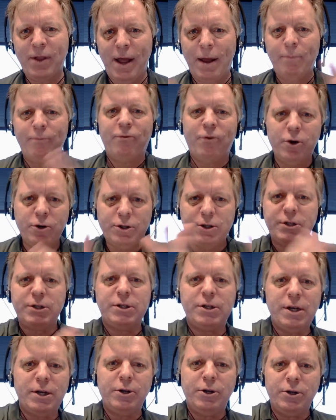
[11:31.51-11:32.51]
And
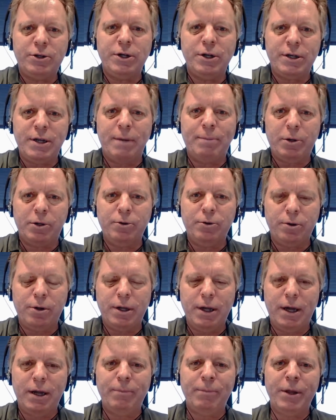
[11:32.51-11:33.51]
versus using template
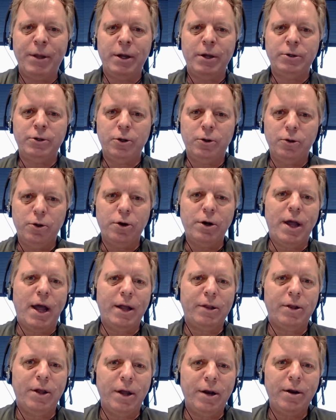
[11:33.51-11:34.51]
Toolkit to look
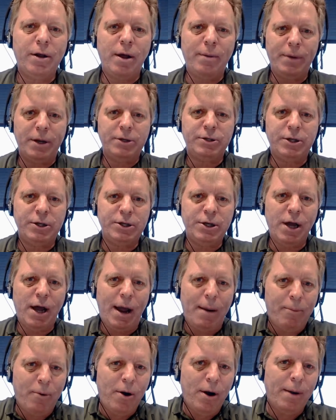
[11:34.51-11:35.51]
at the incoming
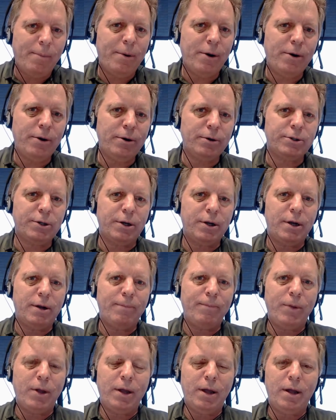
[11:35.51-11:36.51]
CGI parameters uh,